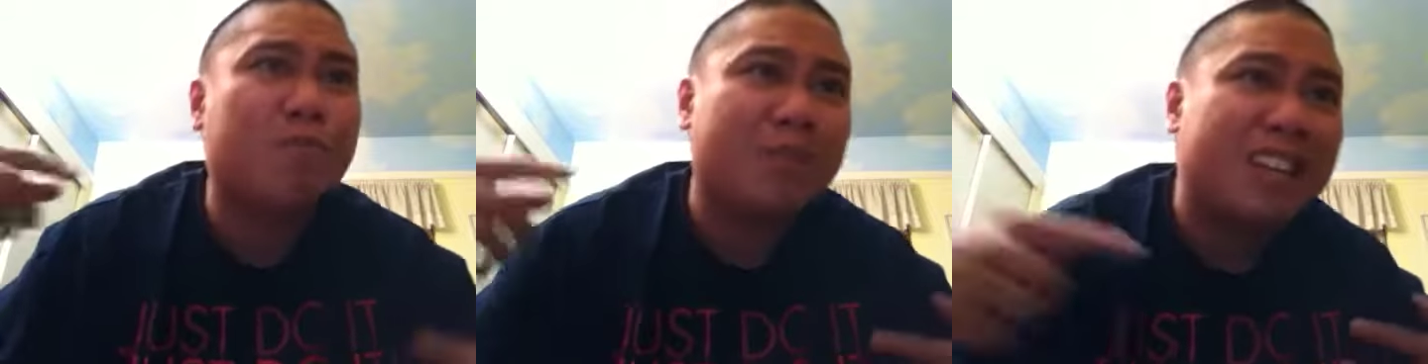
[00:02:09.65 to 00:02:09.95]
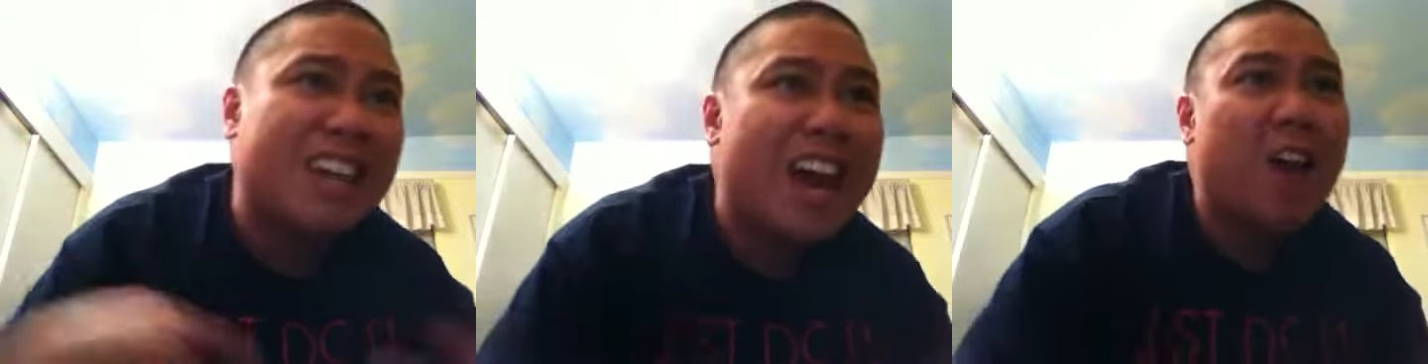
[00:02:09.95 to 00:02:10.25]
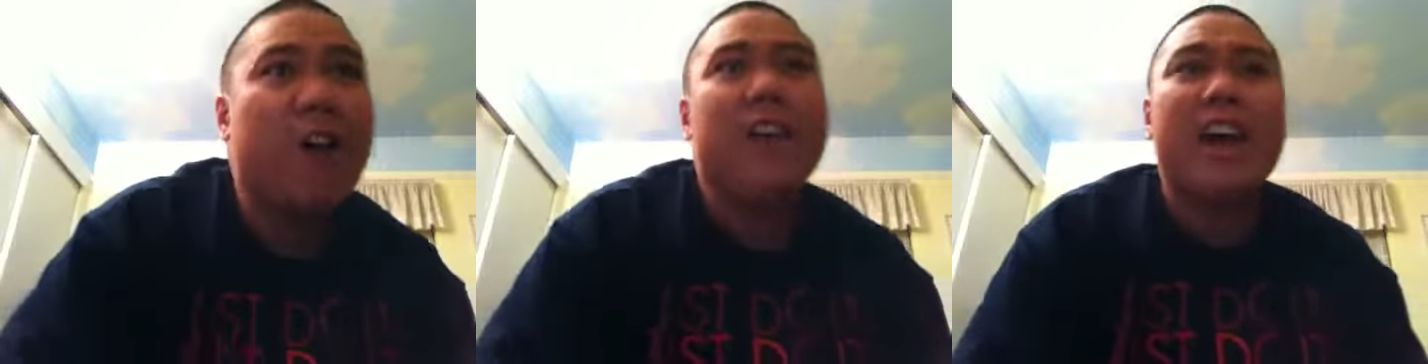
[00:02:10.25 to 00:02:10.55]
But
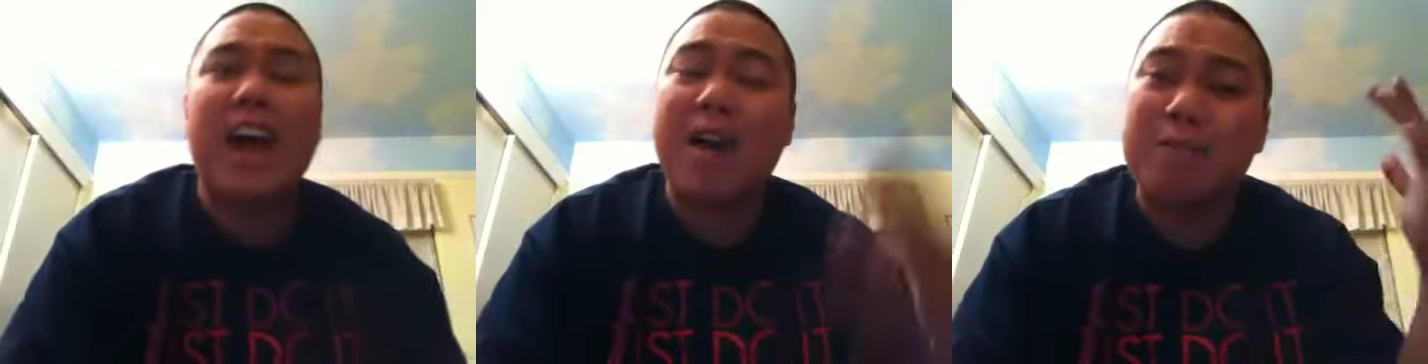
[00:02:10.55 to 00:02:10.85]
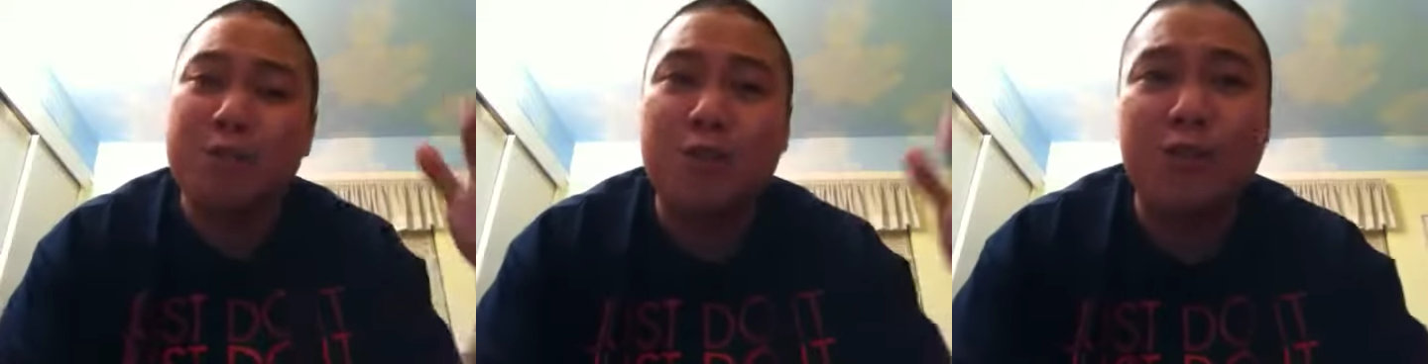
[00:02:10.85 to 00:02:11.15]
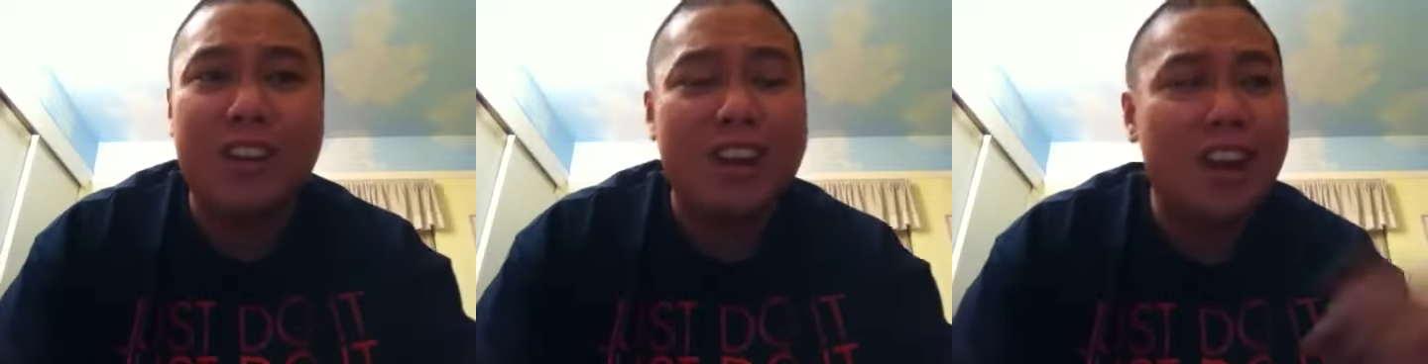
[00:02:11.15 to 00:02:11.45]
now I'm
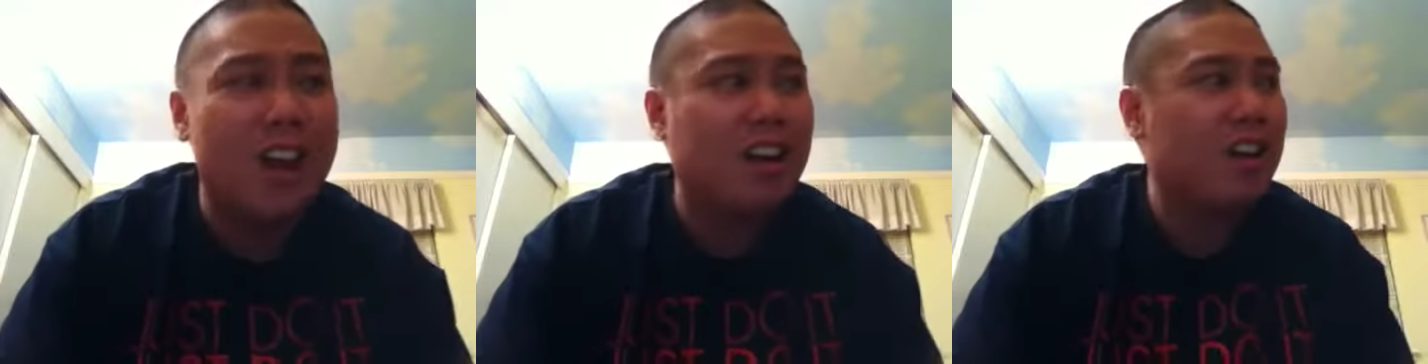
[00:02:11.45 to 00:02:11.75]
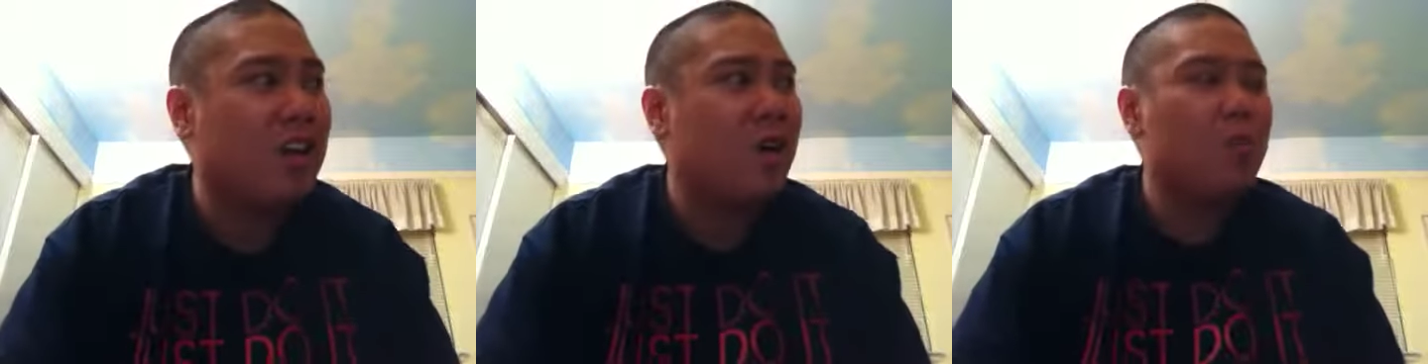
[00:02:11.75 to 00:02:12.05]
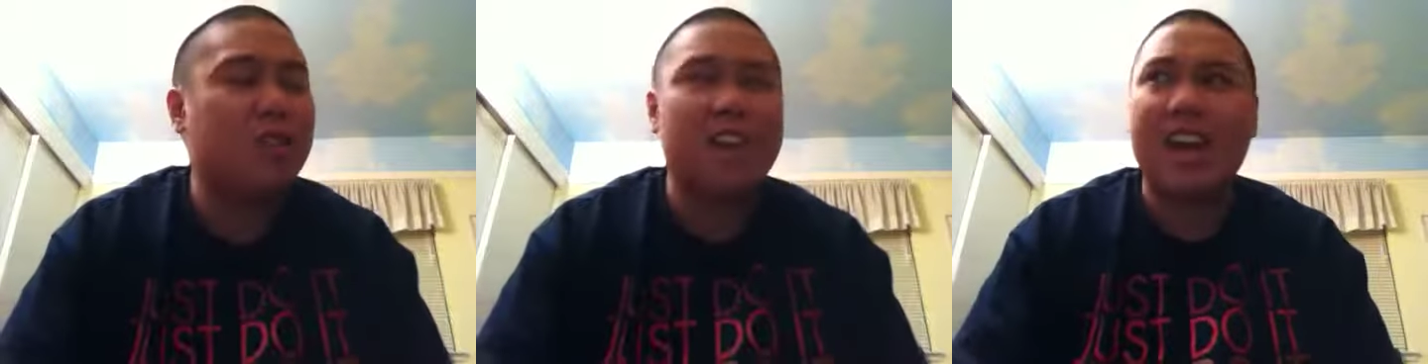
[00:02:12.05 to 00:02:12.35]
moving on
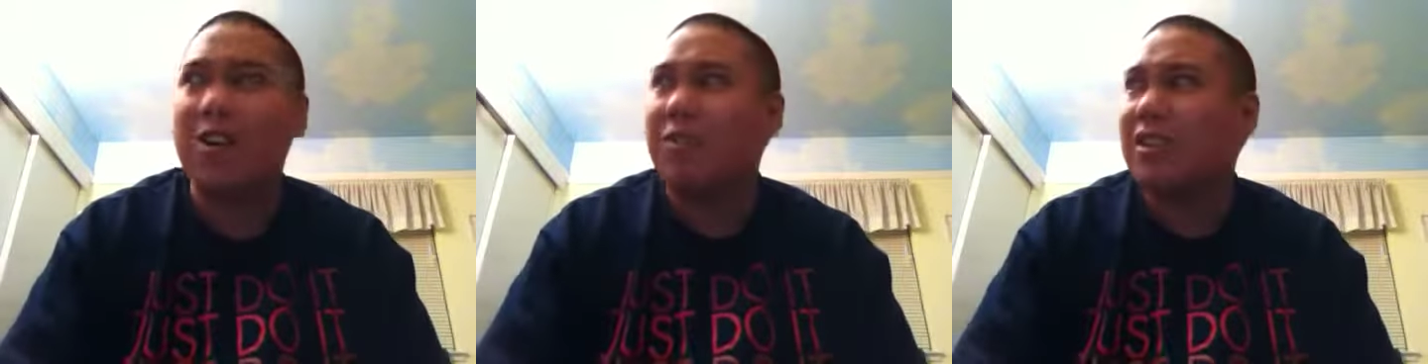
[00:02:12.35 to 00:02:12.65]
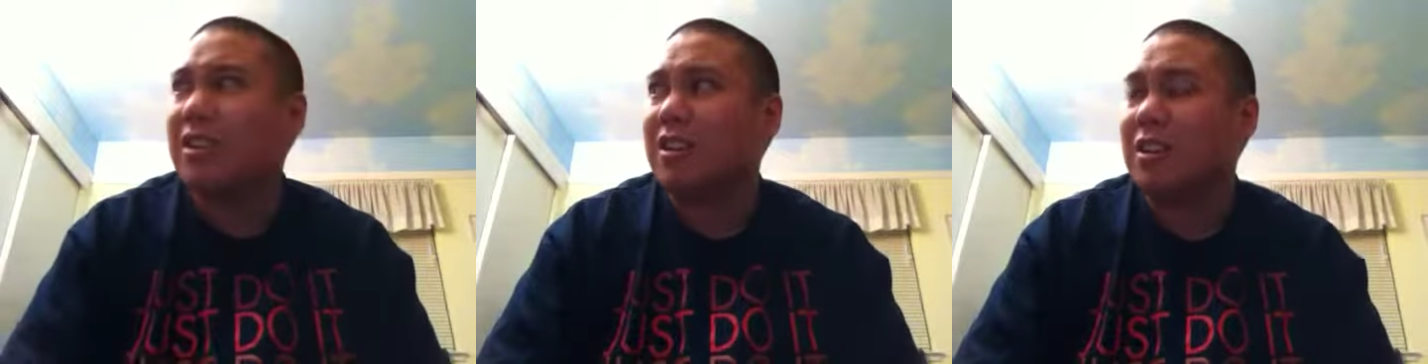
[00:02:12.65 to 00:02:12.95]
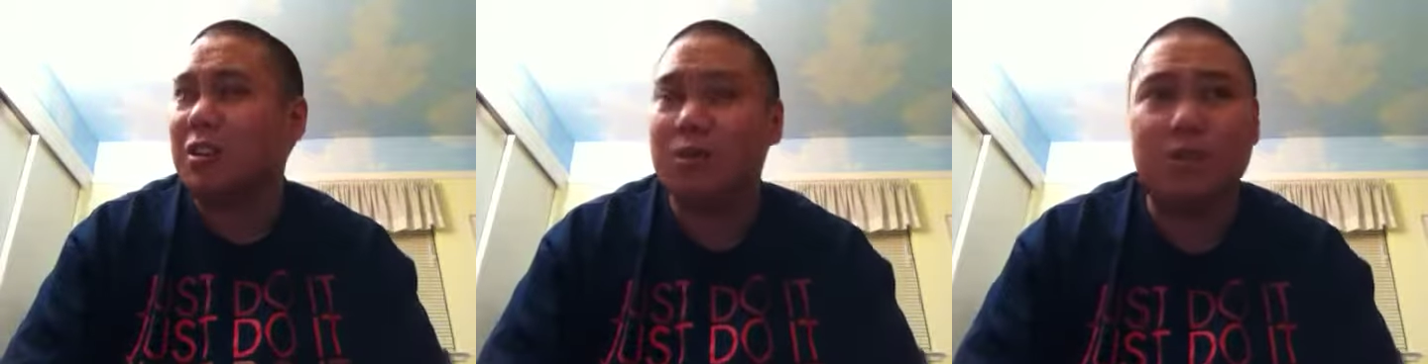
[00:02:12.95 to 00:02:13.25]
without a
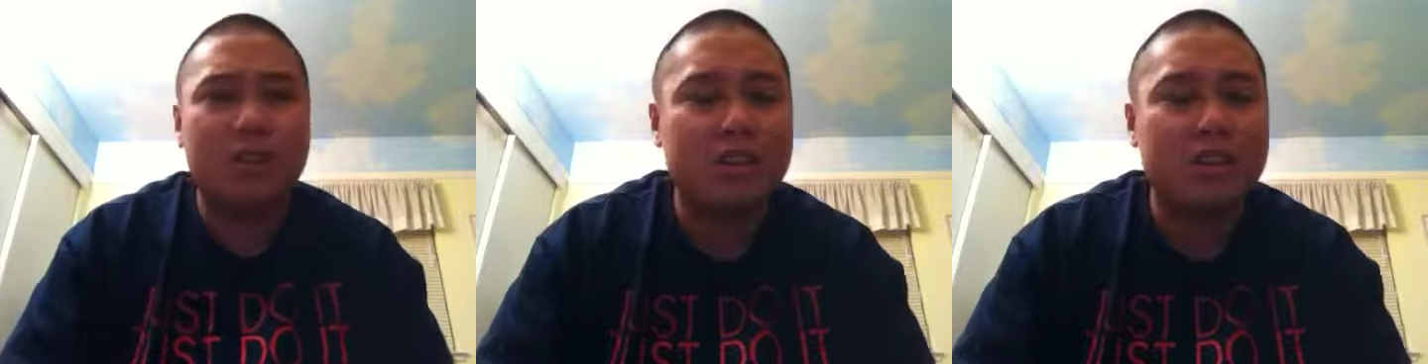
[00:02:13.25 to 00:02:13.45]
clue.